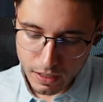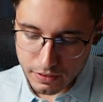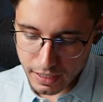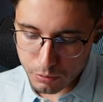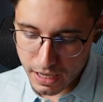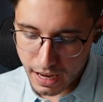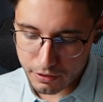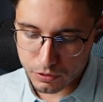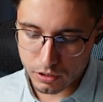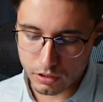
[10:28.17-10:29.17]
Then we
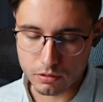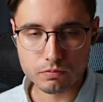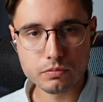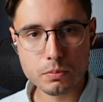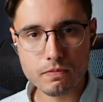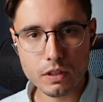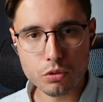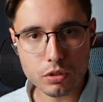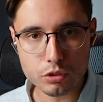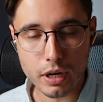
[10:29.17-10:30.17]
have the
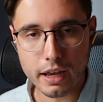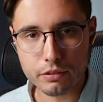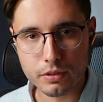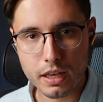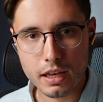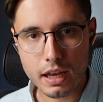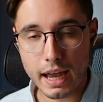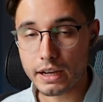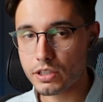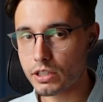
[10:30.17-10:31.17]
Google Drive,
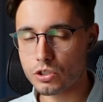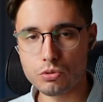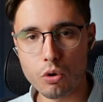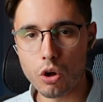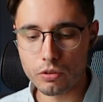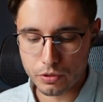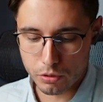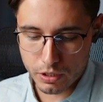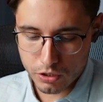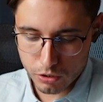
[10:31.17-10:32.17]
access to all of your
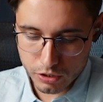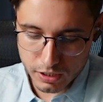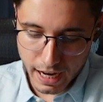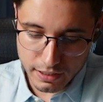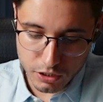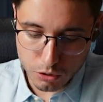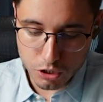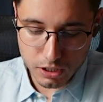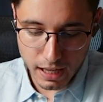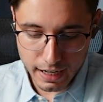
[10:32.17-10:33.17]
resources, access to
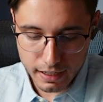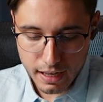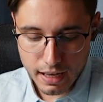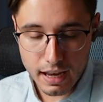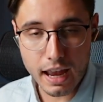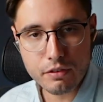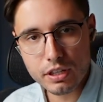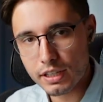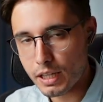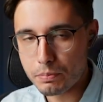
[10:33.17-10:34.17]
Slack,
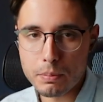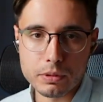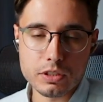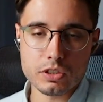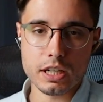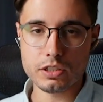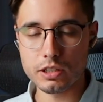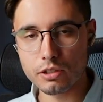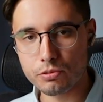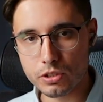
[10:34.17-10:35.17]
everything that people discuss in
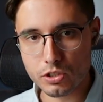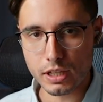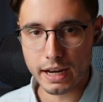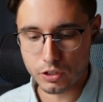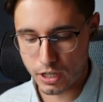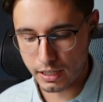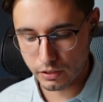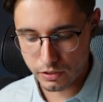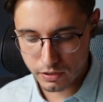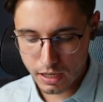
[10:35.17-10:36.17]
different Slack
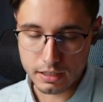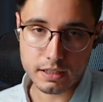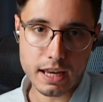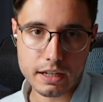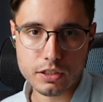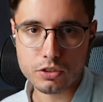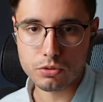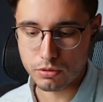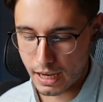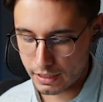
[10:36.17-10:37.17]
channels has access
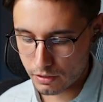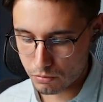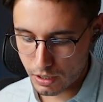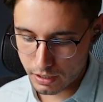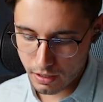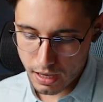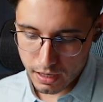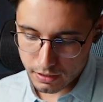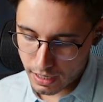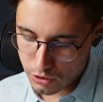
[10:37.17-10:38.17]
to that, right?
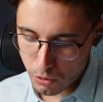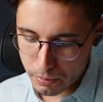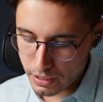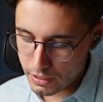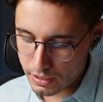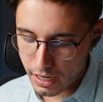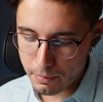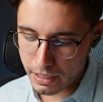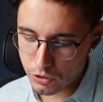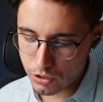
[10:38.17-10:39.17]
The SOPs I
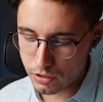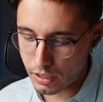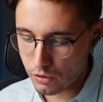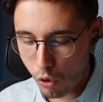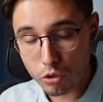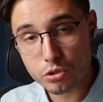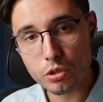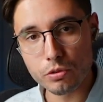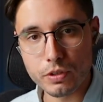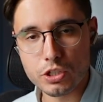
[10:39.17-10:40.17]
mentioned, and also
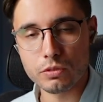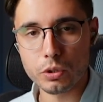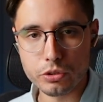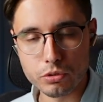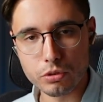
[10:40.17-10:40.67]
your vision, what you